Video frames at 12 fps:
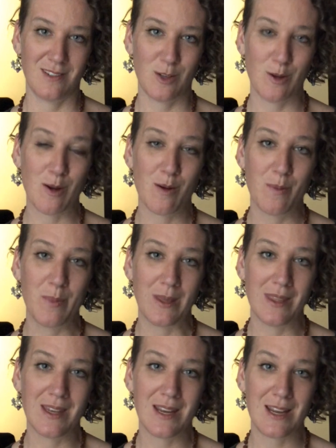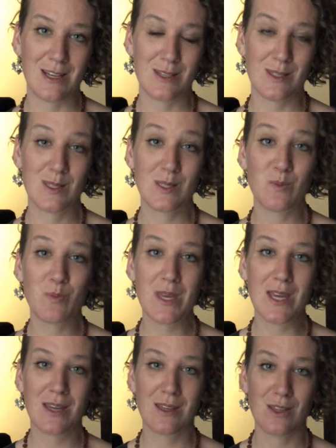to our ability to
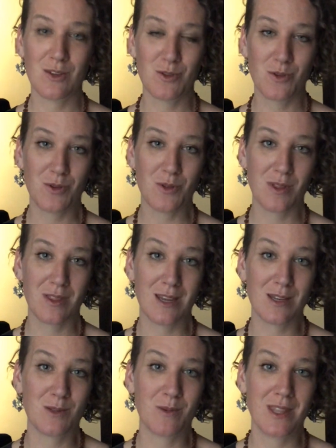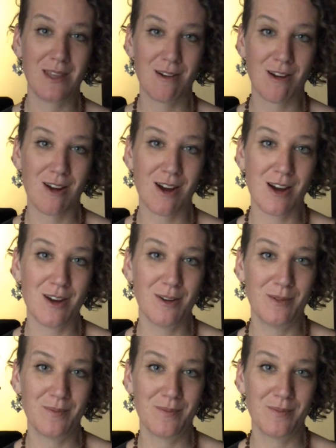speak the truth that is within our heart,